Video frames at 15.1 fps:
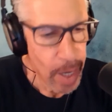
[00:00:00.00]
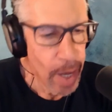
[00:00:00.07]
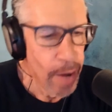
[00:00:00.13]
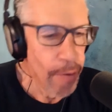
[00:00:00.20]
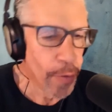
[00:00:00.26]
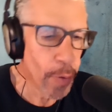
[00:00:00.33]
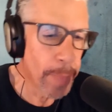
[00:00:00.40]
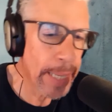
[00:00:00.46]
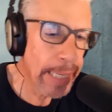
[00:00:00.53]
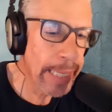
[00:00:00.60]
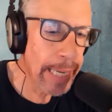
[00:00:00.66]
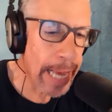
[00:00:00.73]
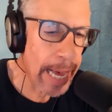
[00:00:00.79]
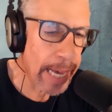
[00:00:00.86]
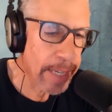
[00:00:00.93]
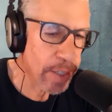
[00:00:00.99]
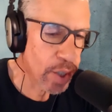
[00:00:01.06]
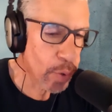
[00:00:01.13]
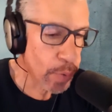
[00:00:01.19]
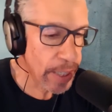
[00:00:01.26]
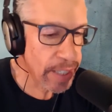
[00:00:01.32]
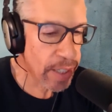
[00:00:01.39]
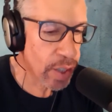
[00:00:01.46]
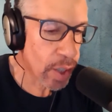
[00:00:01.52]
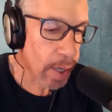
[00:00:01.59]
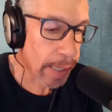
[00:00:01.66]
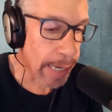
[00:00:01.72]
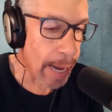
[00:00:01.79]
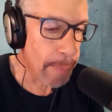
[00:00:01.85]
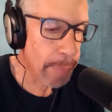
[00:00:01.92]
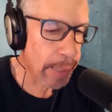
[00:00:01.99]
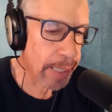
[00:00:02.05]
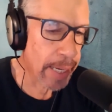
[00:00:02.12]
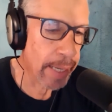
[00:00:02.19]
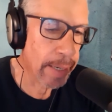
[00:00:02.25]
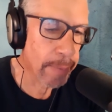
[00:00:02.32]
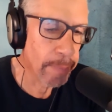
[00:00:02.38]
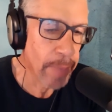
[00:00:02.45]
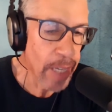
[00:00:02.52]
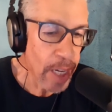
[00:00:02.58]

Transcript: For many lies, the reasons are complicated.